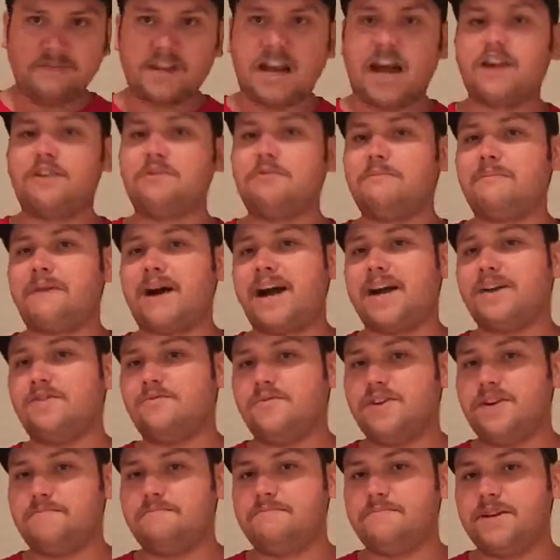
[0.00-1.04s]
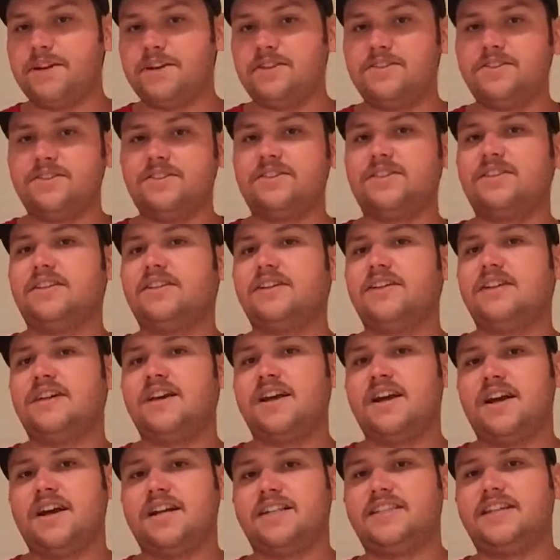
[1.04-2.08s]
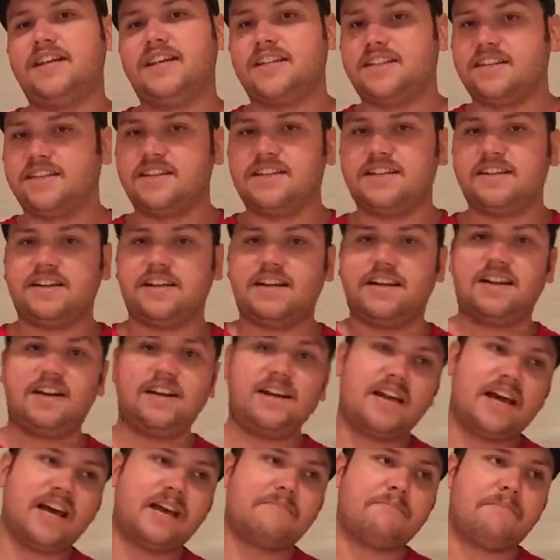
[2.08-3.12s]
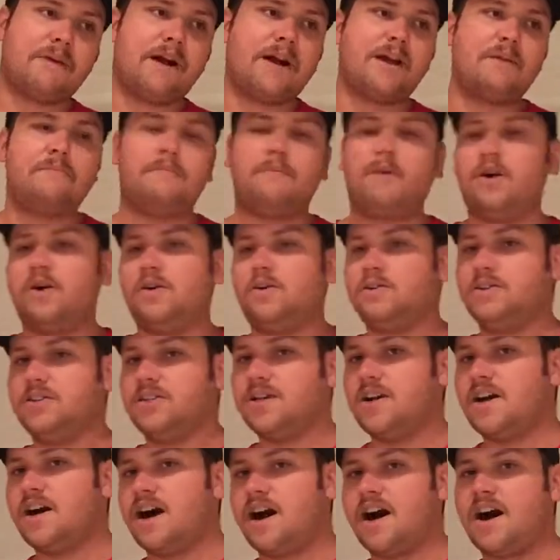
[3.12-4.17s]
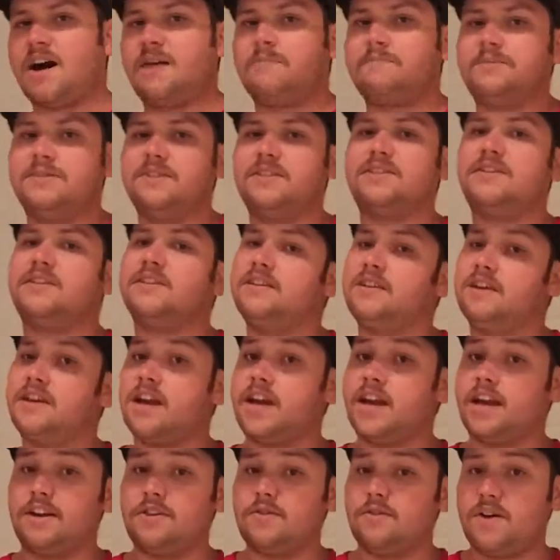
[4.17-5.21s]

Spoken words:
I don't mind wheat beers. I tend to like my malt, hops, and